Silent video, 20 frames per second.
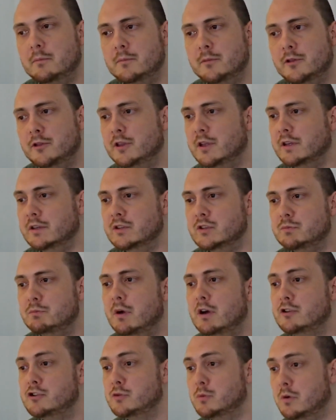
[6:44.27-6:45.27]
things
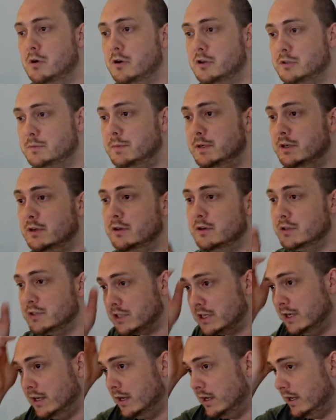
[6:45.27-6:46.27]
much worse,
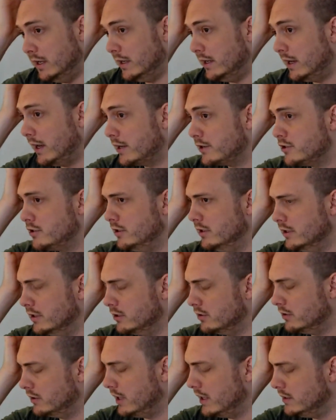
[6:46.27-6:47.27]
because it actually
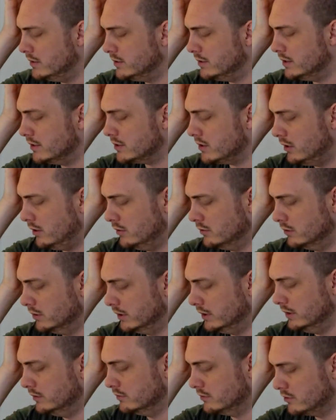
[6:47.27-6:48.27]
creates this whole
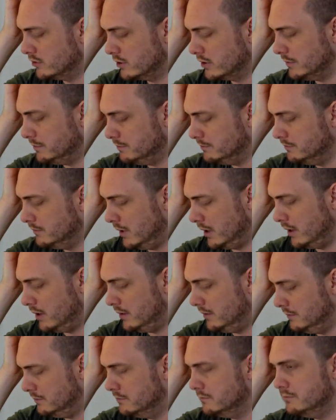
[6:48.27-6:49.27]
guilt trip
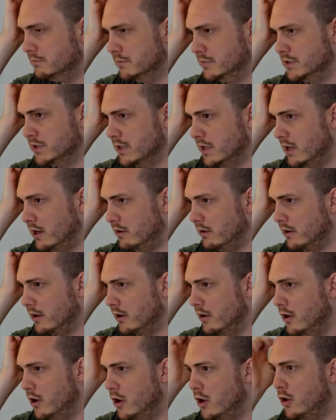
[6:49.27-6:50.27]

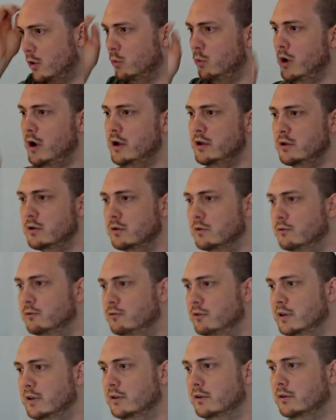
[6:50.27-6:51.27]
scenario where you
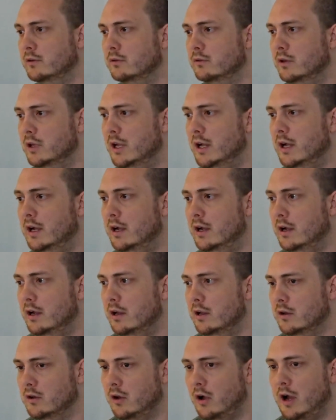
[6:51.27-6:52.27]
feel
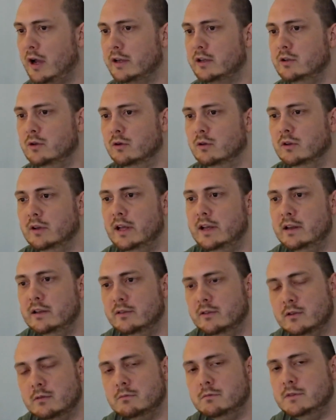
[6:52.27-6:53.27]
like you're
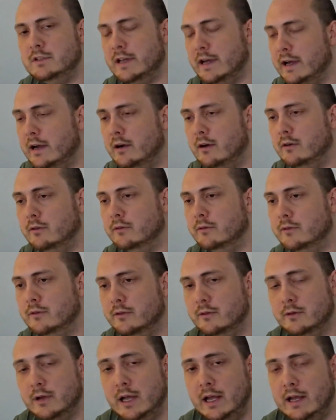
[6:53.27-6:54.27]
letting them down,
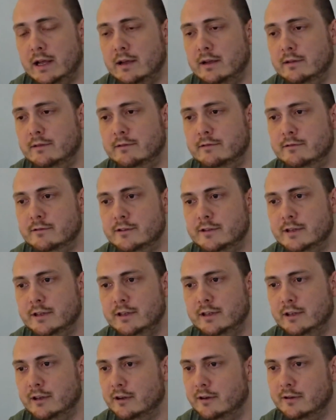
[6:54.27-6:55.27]
and
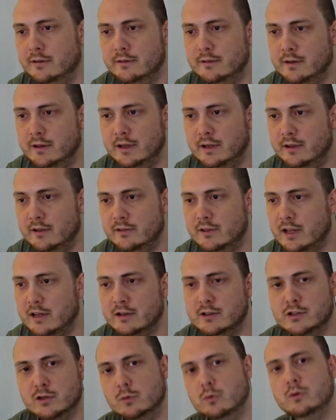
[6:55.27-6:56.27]
that
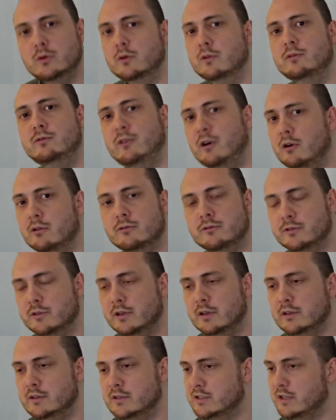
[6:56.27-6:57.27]
it's all your fault
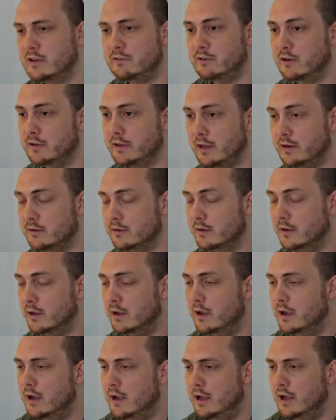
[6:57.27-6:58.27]
and stuff like that.
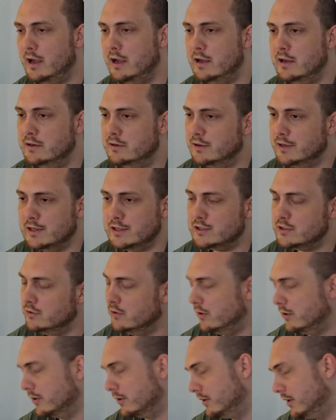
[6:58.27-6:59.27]
And it's
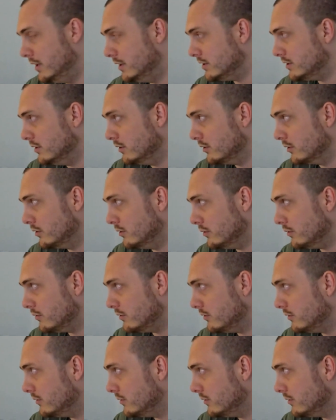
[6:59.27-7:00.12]
not a good